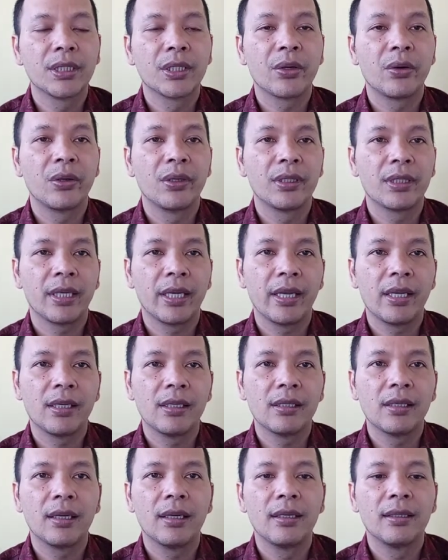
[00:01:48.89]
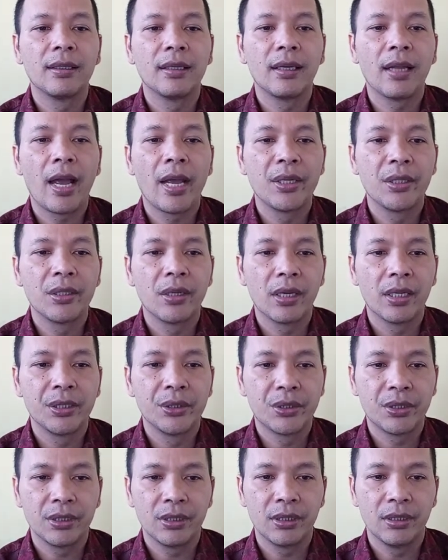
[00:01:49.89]
contain an
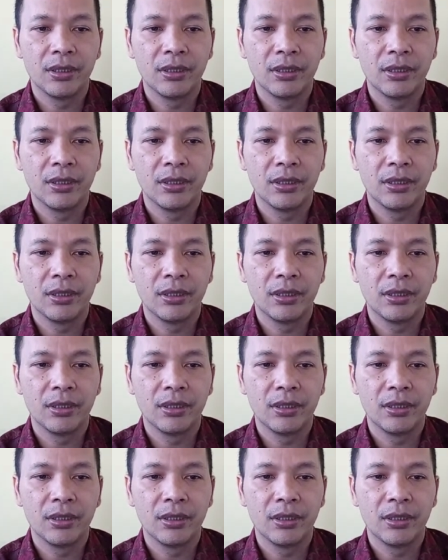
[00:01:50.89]
ideology.